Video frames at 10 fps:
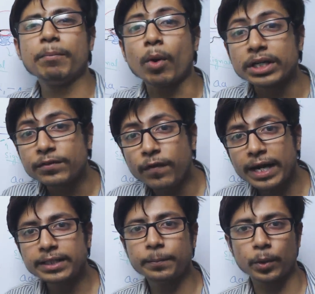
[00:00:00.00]
they
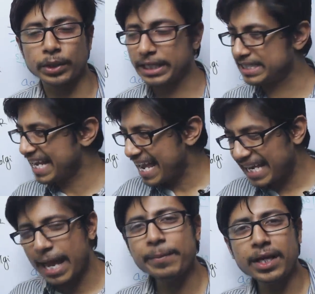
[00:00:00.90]
modify the proteins,
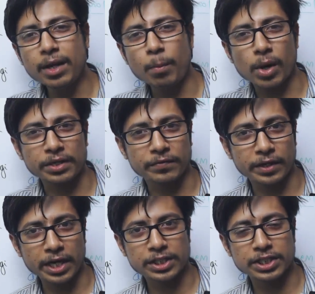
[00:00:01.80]
chemical
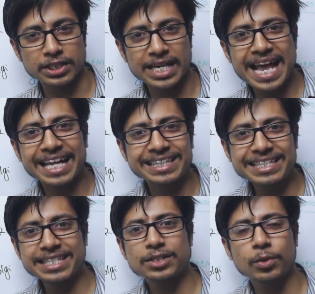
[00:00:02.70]
modifications and
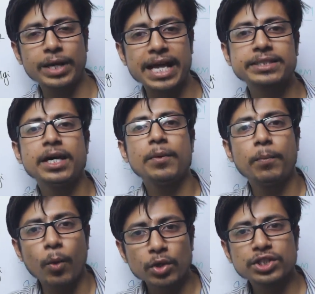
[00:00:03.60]
this is known as
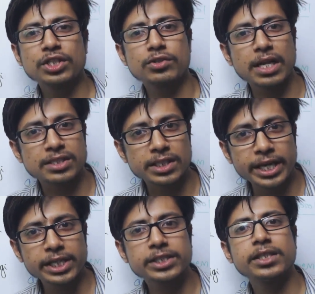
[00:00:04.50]

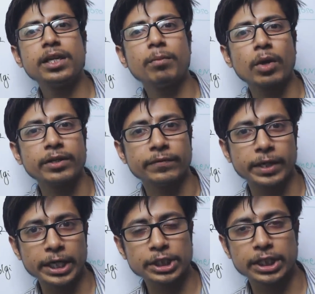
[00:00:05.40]
post-translational
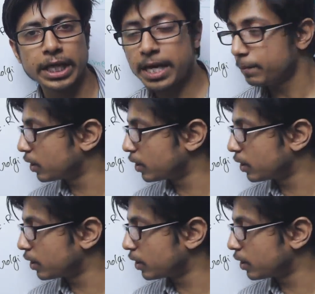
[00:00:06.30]
modification